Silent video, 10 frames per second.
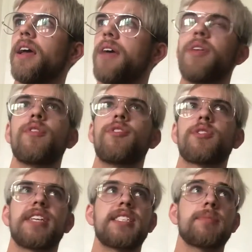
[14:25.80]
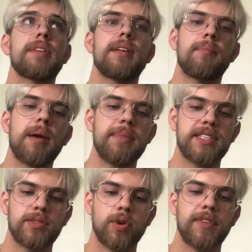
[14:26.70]
and they'll say something that might be
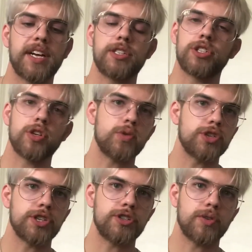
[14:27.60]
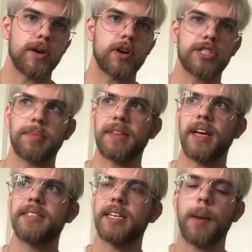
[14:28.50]
sort of like a solution to it, or something
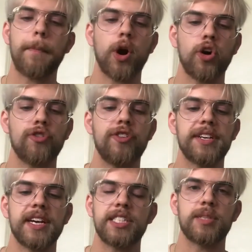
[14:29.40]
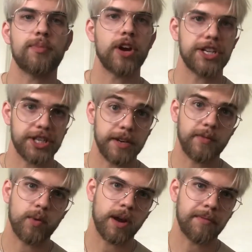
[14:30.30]
that is like a perfect expression
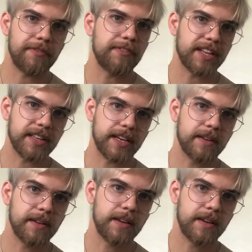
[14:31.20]
of what I'm feeling.